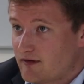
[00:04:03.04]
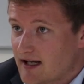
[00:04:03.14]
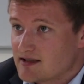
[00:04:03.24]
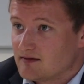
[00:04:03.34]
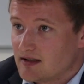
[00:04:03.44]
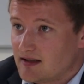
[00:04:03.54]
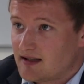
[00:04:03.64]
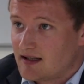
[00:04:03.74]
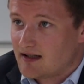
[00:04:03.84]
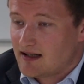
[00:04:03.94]
effectively
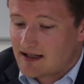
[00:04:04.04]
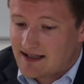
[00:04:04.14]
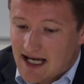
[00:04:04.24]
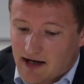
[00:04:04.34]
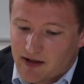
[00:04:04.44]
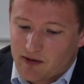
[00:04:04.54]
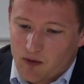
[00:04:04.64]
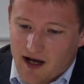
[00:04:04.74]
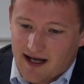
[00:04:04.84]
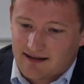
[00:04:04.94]
in, a, in, an area
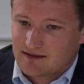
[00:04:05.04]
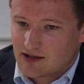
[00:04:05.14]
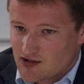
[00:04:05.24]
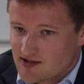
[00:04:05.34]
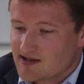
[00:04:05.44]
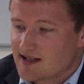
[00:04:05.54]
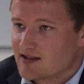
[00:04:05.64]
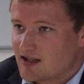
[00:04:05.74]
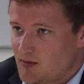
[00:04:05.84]
where logistics and